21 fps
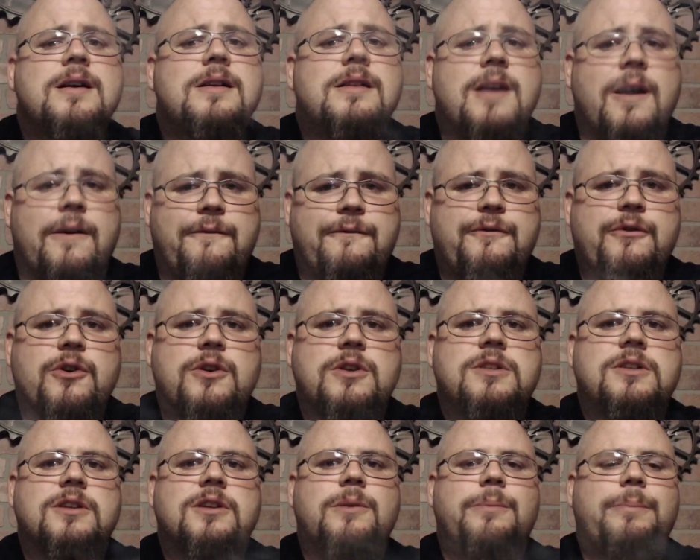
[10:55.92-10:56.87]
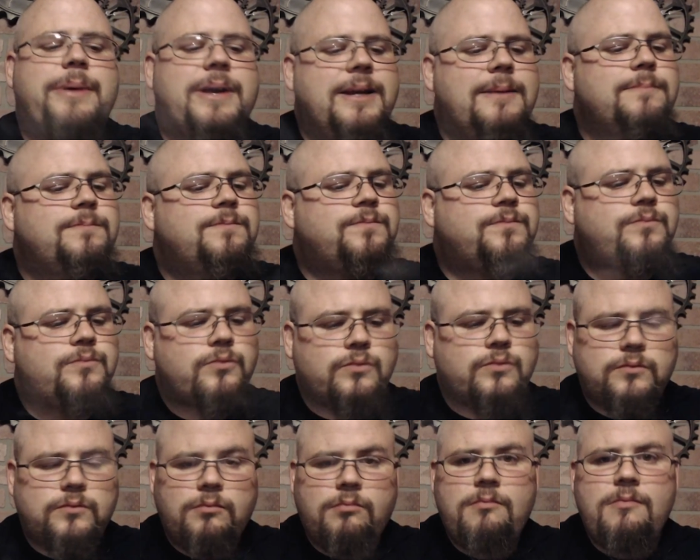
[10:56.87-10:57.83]
That first little bit
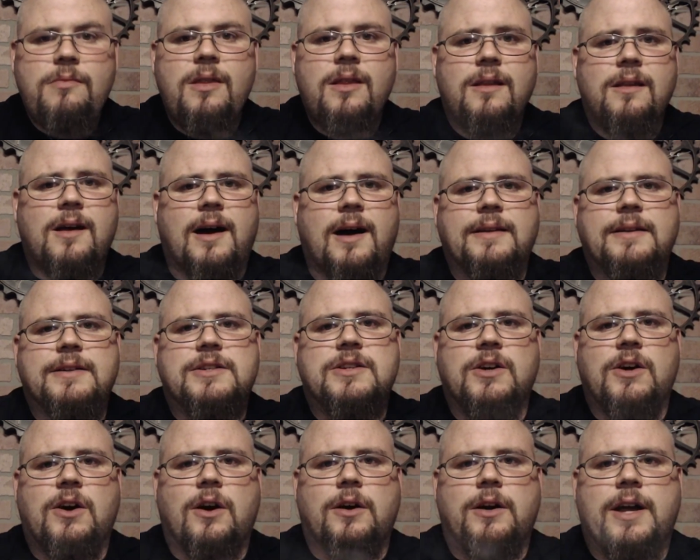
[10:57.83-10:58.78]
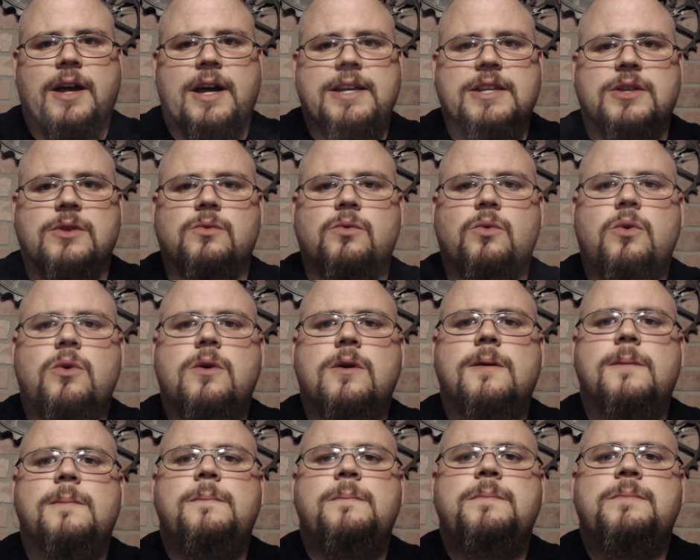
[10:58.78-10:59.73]
got the cigar nice and
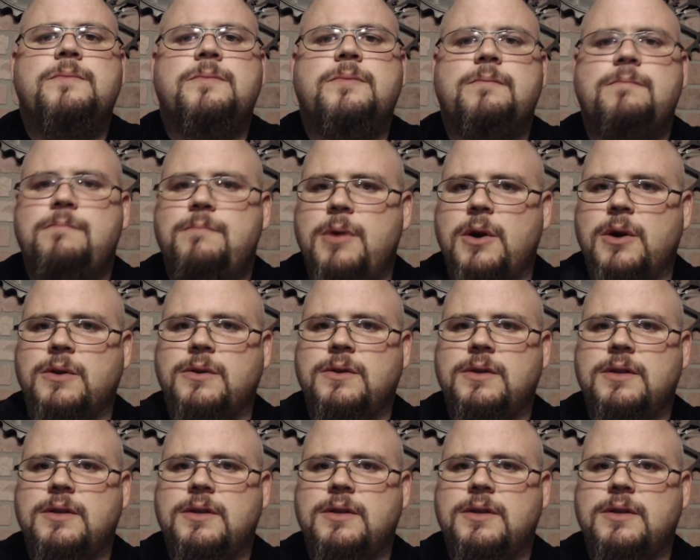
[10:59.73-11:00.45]
warm, burned